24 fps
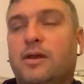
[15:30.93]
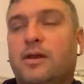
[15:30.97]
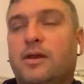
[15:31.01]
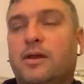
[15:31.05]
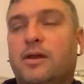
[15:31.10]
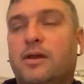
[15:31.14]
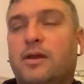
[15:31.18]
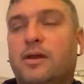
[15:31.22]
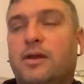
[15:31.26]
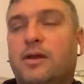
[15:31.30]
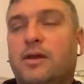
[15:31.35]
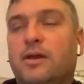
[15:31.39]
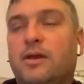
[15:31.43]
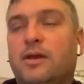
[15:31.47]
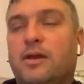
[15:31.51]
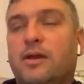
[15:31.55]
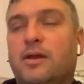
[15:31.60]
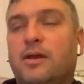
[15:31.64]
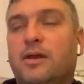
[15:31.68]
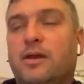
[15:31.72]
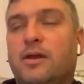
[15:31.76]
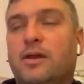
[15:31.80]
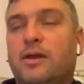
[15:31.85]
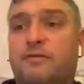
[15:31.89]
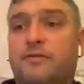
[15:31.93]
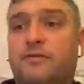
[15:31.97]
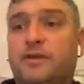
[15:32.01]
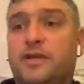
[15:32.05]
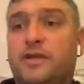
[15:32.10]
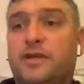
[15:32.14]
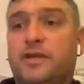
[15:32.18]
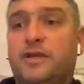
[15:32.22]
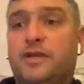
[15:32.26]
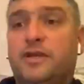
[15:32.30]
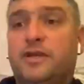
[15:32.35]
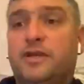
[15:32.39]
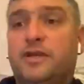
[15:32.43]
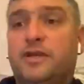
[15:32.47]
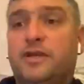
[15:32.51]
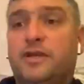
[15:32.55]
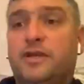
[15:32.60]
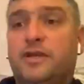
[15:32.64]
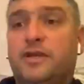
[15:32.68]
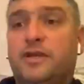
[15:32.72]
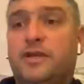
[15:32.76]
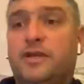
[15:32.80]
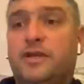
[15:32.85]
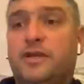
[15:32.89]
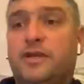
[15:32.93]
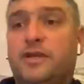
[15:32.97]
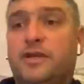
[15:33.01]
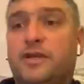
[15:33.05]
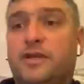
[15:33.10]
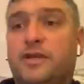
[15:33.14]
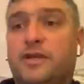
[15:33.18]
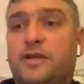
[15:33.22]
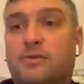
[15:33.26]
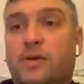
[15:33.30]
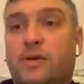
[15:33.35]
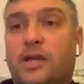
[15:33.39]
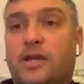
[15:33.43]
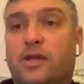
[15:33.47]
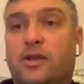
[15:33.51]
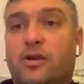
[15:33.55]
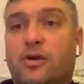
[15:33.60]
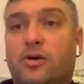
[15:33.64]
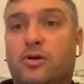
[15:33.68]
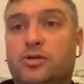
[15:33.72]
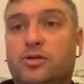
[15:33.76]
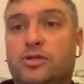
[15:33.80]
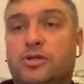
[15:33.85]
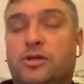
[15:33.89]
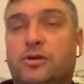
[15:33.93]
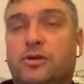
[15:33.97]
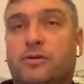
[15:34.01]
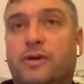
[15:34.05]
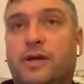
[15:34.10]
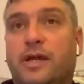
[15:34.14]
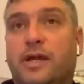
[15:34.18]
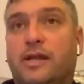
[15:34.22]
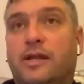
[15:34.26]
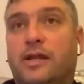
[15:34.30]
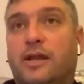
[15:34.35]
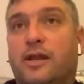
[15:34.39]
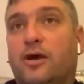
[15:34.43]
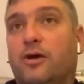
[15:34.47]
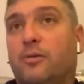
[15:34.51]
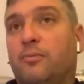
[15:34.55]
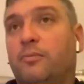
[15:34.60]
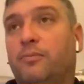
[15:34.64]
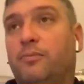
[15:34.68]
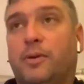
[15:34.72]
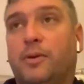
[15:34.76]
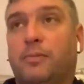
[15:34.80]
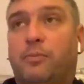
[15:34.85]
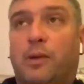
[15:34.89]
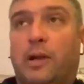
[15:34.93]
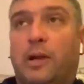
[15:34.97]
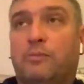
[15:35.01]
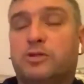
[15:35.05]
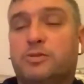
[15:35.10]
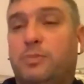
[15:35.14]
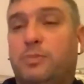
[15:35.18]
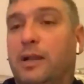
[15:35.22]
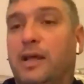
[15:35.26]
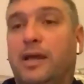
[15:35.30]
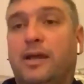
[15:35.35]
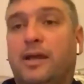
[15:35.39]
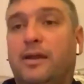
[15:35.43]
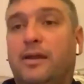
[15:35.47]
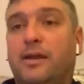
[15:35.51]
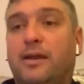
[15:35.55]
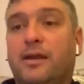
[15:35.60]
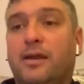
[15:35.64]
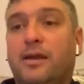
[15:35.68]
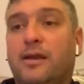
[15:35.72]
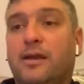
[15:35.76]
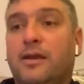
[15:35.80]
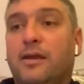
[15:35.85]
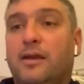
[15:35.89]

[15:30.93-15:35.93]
Could have been a little bit more selfish, but that's the way it goes. I ended up, I was playing.